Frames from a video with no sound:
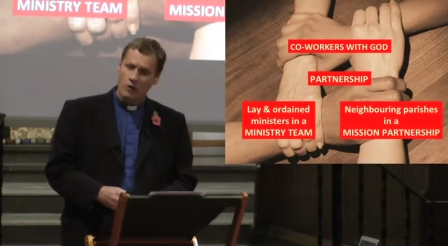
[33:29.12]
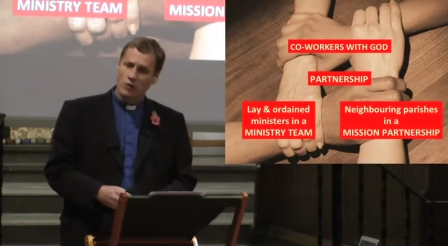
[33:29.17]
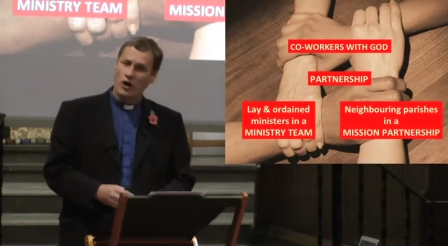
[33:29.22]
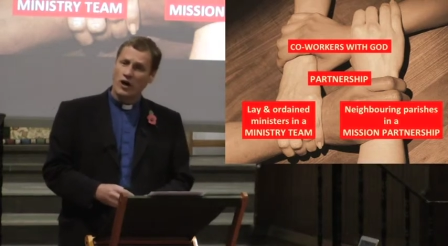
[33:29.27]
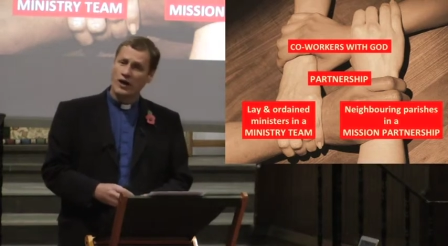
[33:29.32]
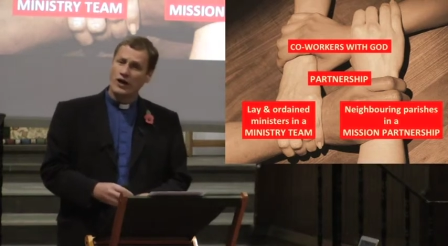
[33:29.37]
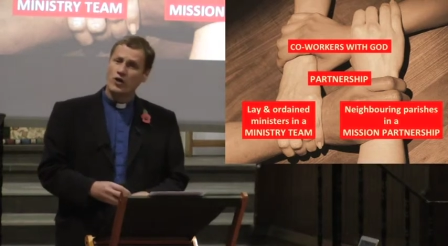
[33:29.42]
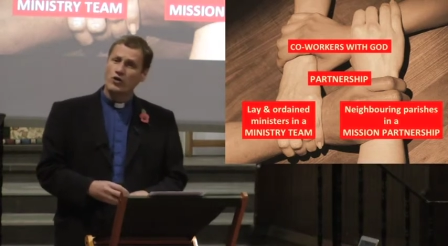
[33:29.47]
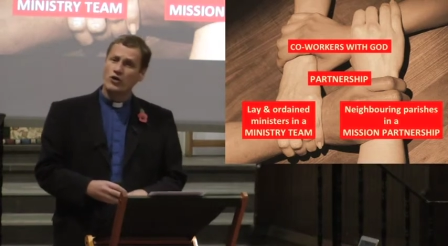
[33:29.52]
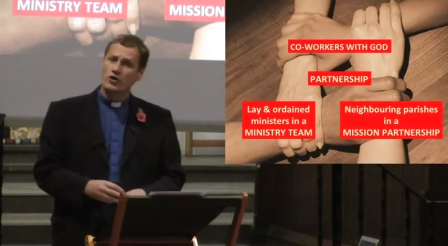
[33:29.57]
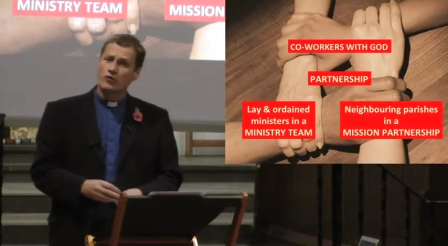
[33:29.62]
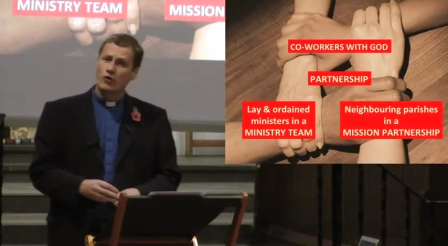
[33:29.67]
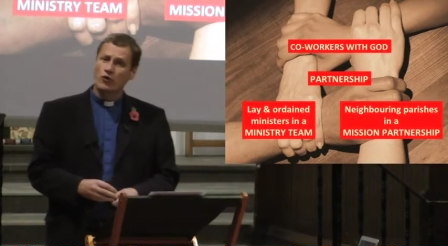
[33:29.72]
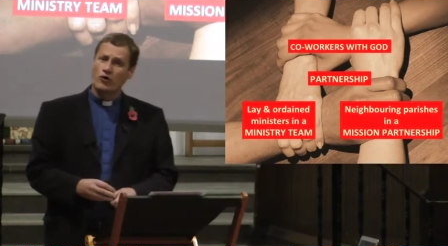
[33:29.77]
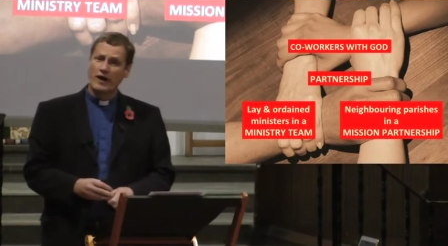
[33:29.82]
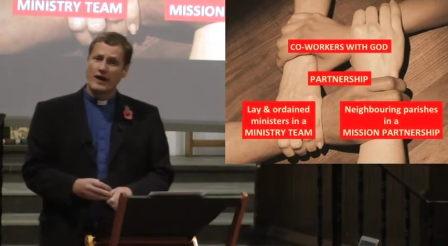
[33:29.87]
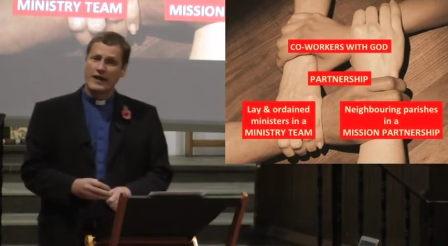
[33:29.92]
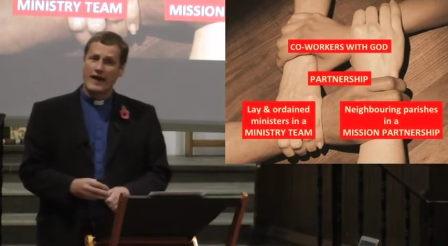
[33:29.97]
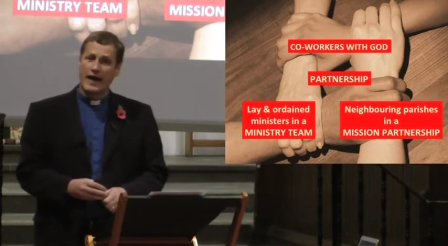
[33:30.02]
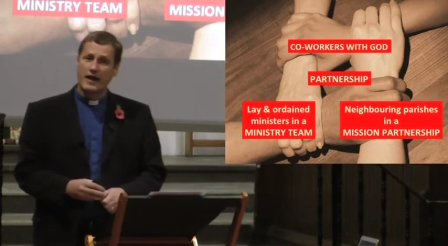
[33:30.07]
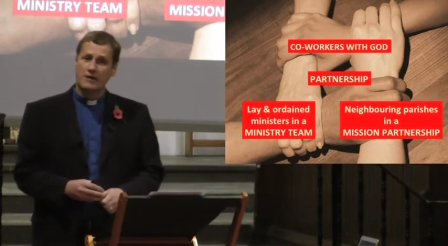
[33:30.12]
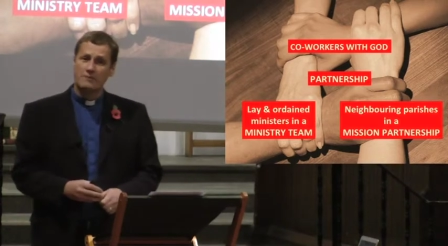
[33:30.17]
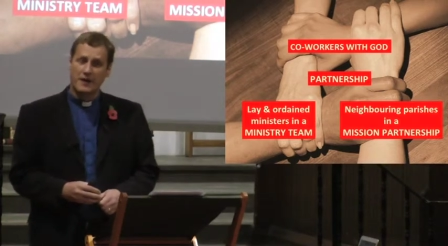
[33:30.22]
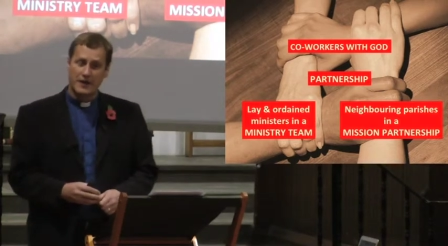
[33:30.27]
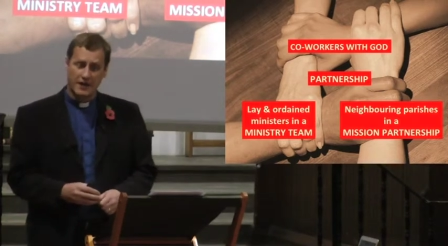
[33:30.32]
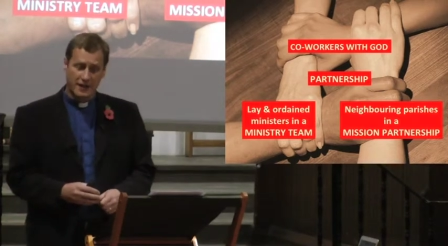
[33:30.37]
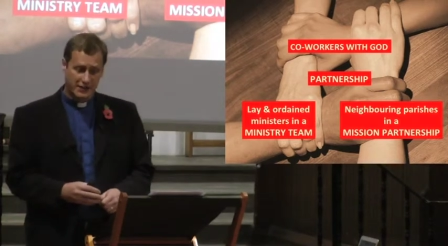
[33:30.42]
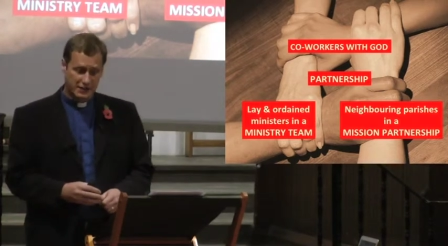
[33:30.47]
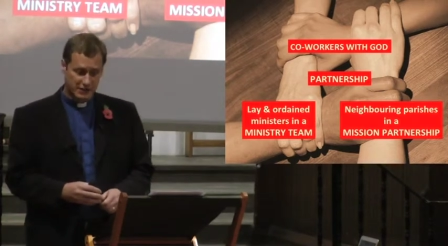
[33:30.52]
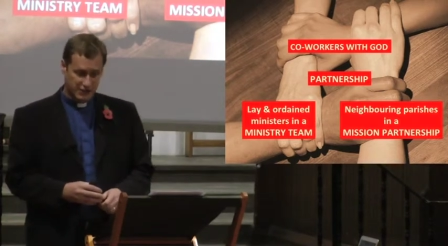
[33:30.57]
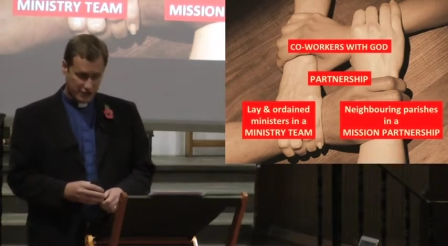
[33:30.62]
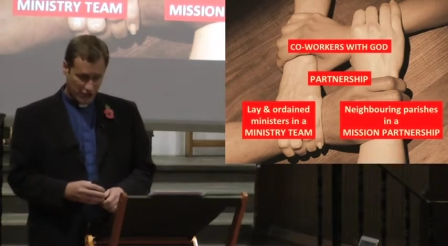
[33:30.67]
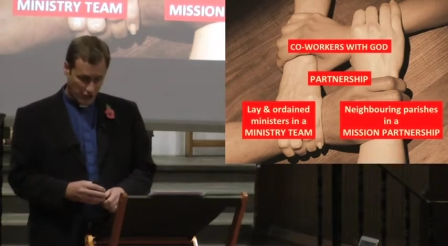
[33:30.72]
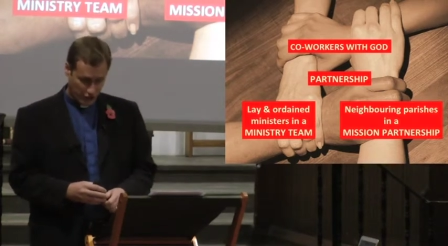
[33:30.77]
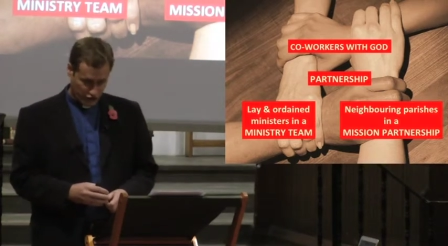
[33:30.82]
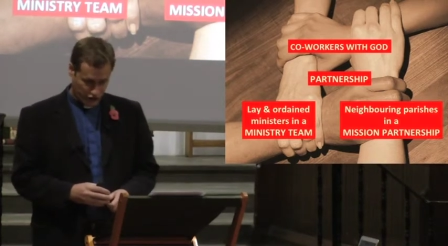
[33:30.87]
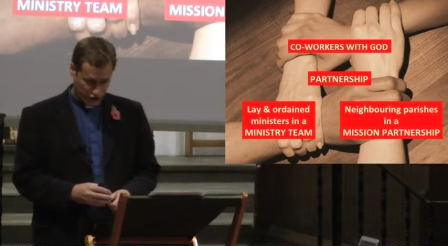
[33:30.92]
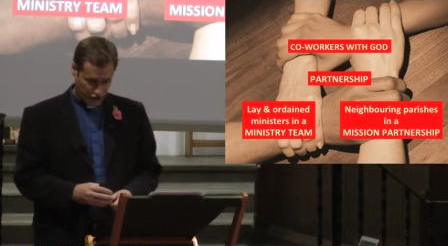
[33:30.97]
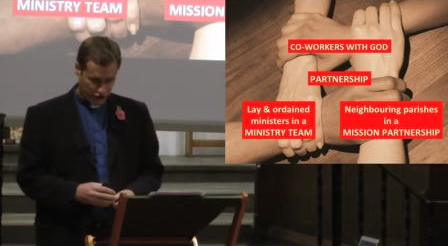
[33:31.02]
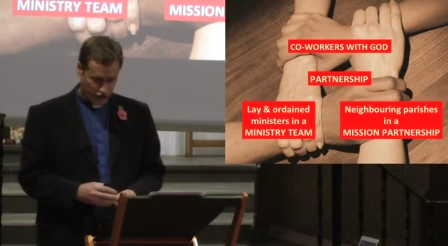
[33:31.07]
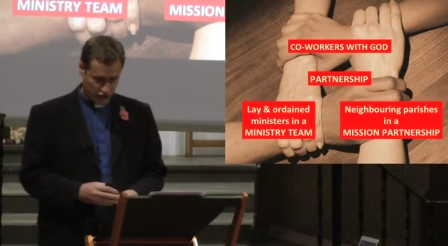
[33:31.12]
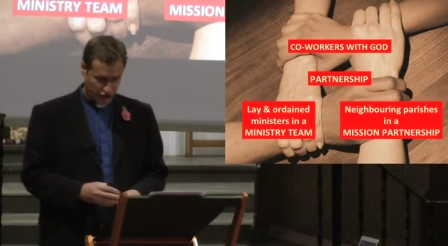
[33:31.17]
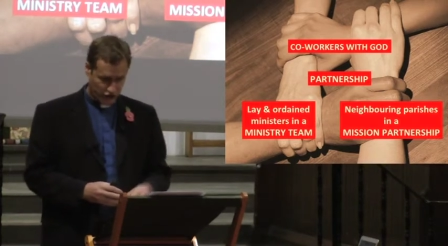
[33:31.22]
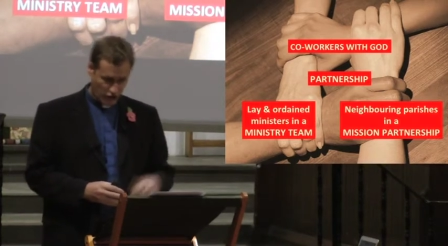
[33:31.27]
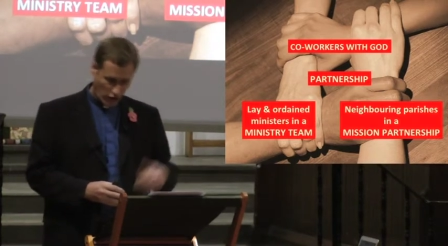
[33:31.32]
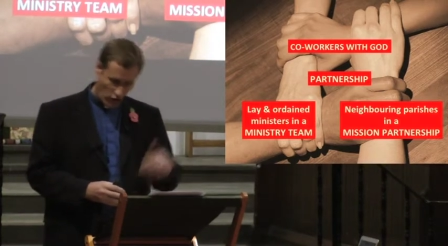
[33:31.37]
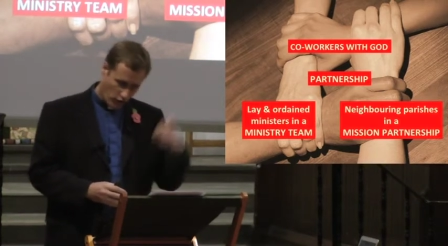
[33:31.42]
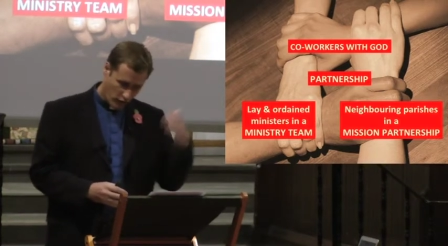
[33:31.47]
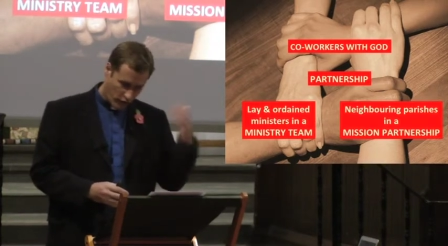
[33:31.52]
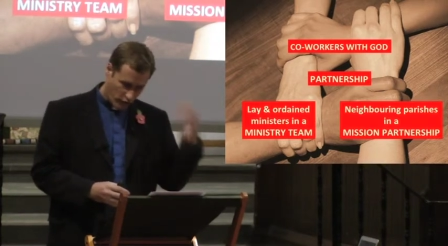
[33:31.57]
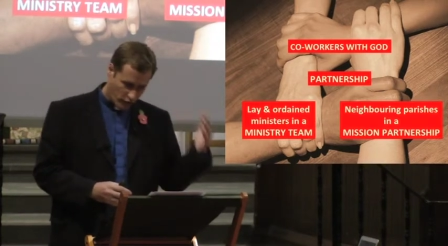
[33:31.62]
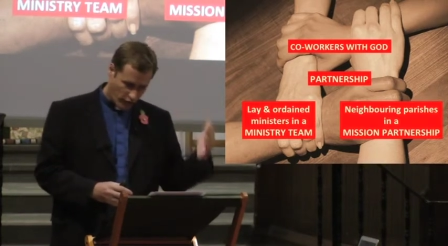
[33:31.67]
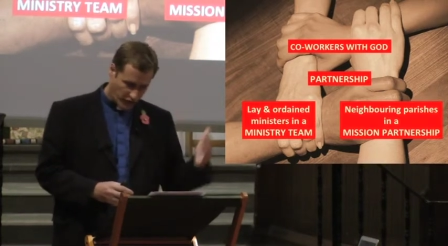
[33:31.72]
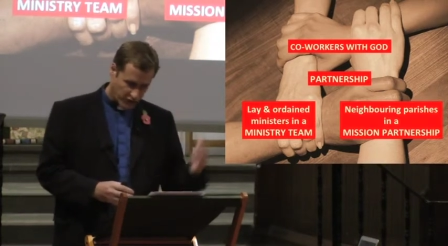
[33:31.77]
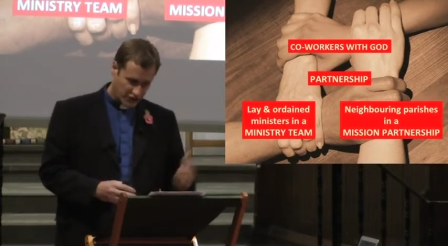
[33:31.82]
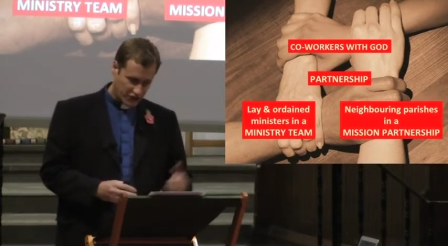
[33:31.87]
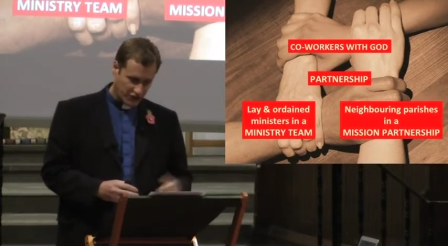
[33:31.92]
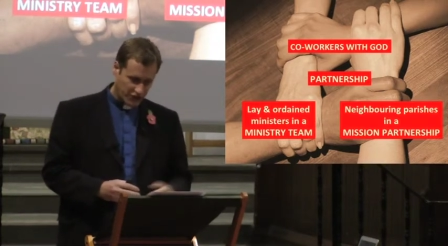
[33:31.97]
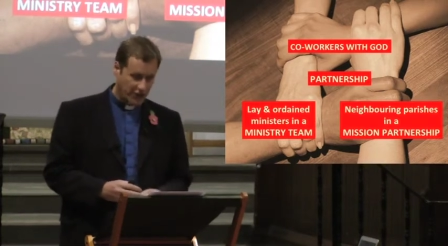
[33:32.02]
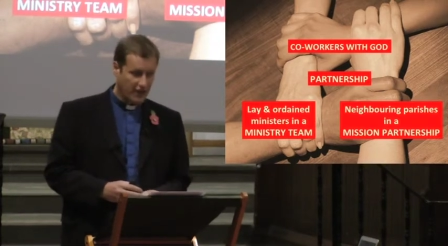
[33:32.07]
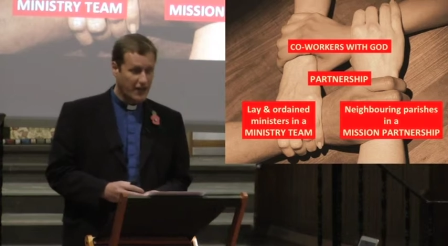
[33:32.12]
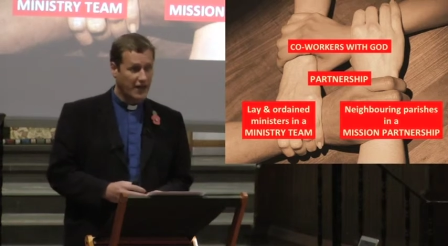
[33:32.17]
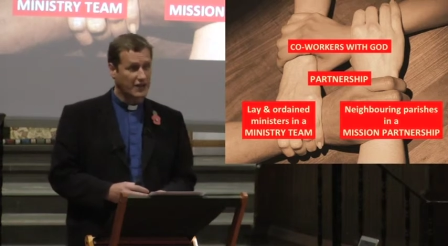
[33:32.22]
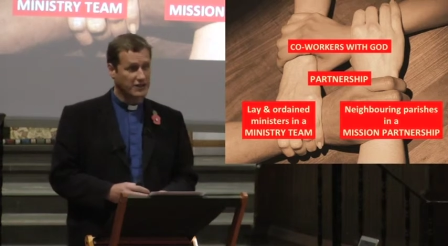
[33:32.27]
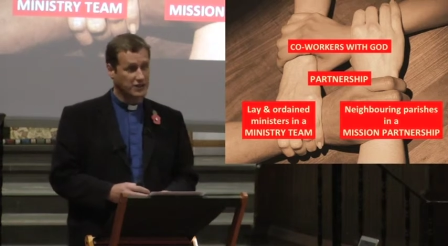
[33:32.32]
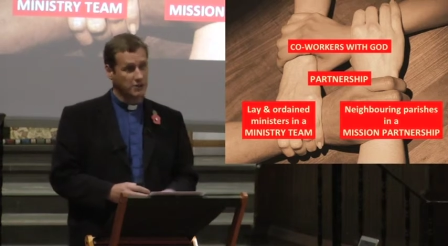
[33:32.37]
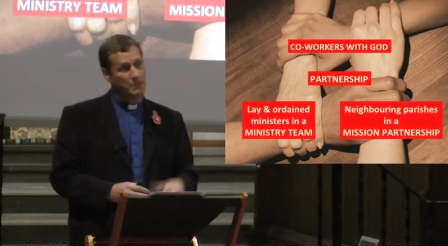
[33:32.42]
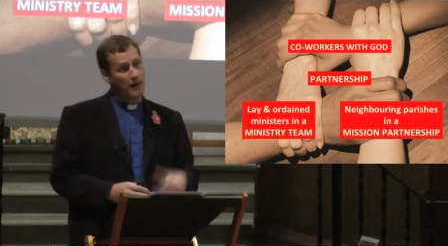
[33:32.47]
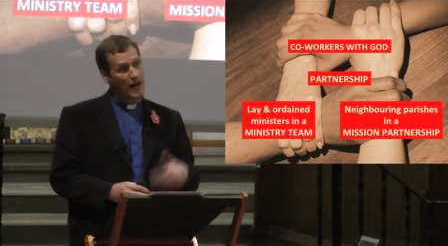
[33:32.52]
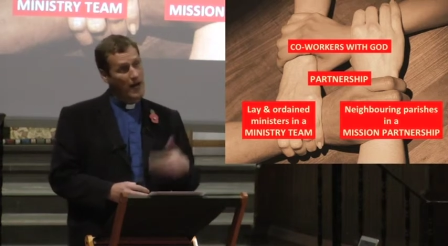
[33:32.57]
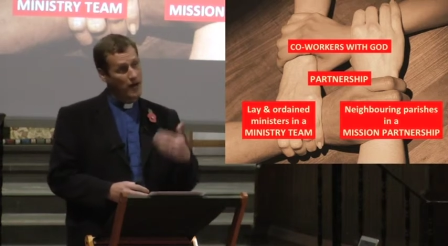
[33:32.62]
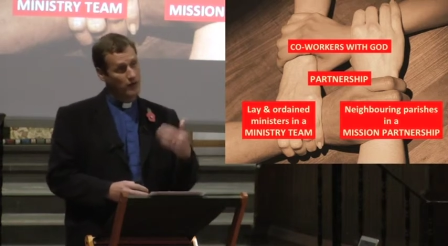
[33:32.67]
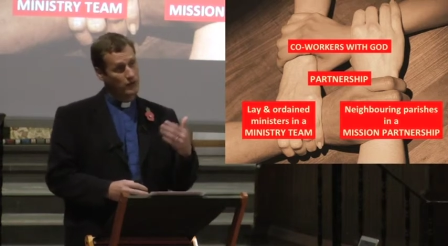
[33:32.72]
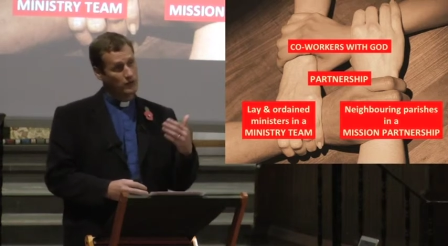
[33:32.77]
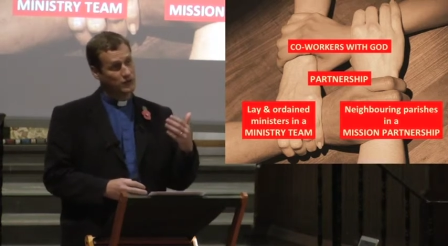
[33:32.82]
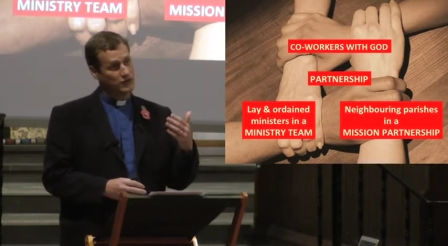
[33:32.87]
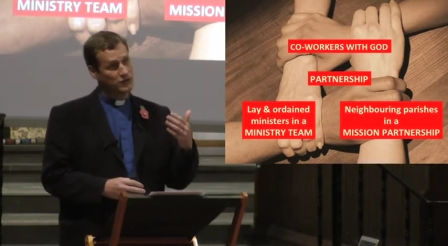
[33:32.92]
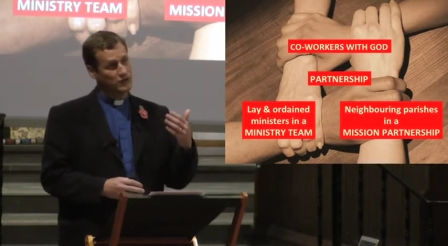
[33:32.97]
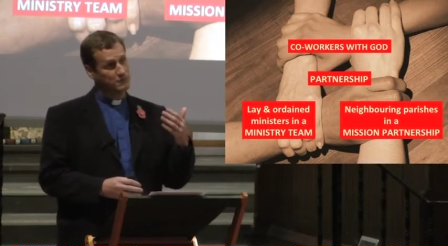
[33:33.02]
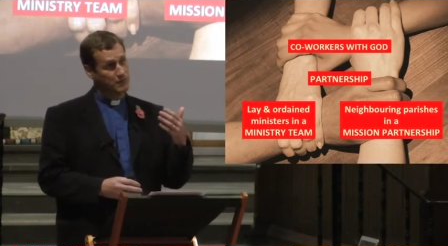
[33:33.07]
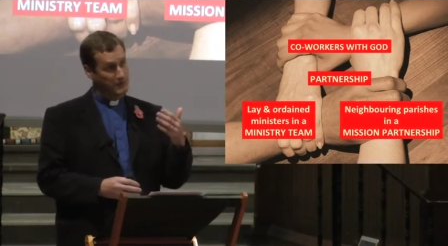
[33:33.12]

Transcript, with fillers: Well, I know you've already had many discussions over recent years about